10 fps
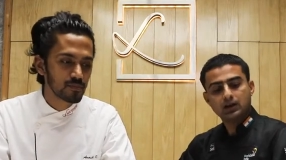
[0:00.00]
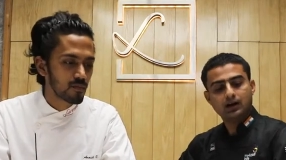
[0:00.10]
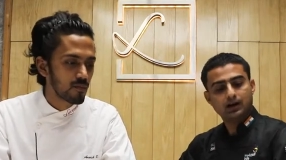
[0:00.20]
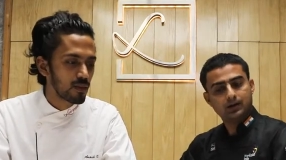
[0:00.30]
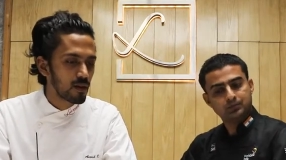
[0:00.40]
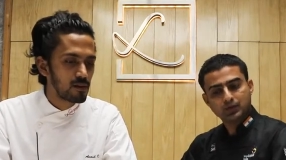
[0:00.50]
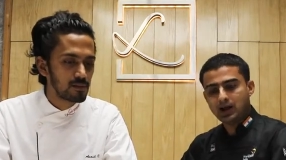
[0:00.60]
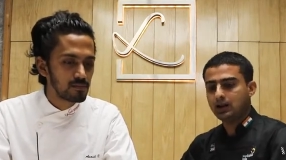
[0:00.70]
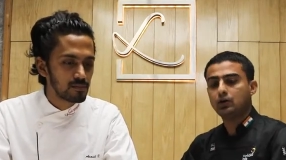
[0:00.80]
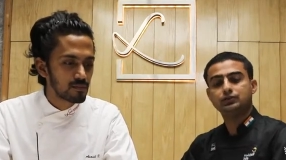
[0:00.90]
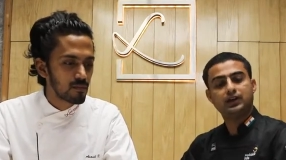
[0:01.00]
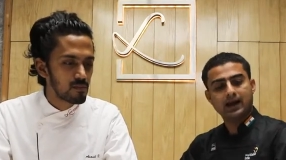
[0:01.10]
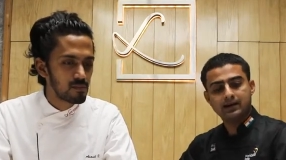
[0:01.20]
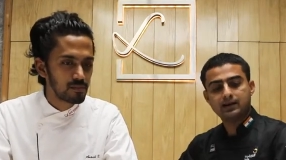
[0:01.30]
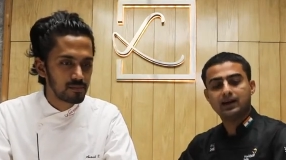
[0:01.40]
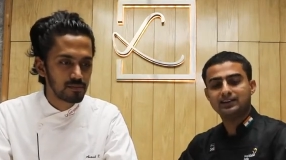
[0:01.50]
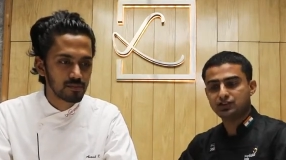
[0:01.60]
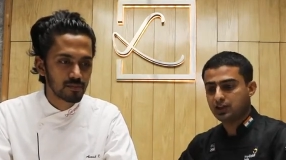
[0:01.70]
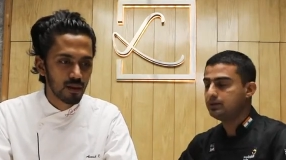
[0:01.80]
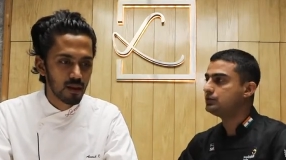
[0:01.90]
Speaker 1: Um, allow the entire
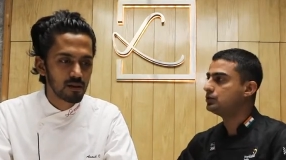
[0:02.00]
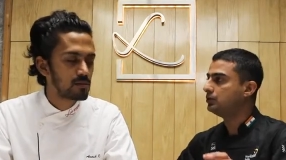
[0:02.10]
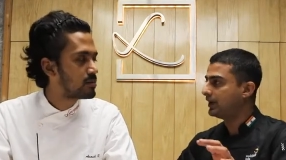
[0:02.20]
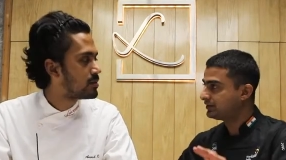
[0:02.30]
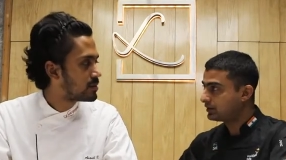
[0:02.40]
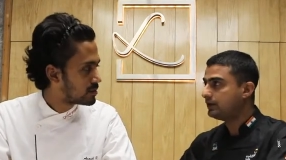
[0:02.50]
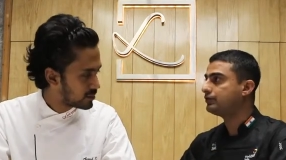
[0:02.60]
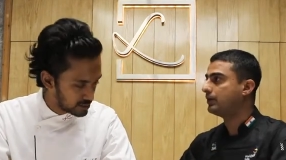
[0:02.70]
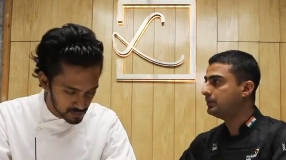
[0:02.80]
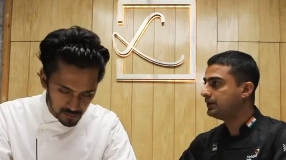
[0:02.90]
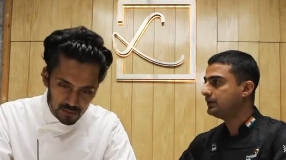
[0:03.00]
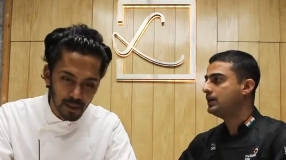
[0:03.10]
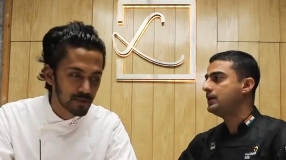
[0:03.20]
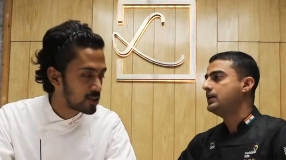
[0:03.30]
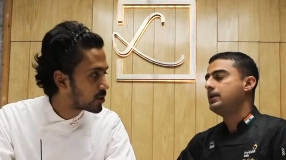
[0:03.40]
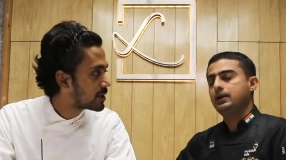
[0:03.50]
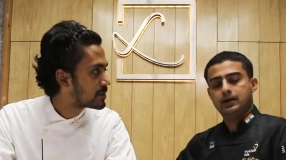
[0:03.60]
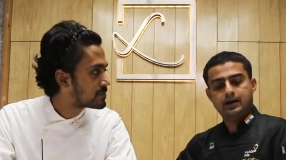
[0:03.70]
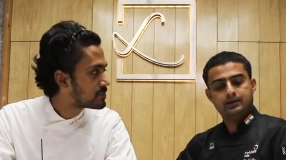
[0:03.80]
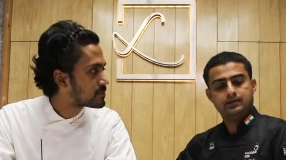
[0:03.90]
steam to escape from it.
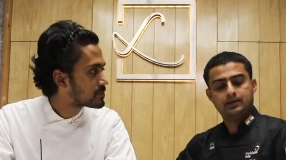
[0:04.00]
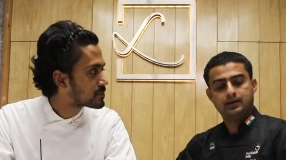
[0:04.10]
Absolutely. And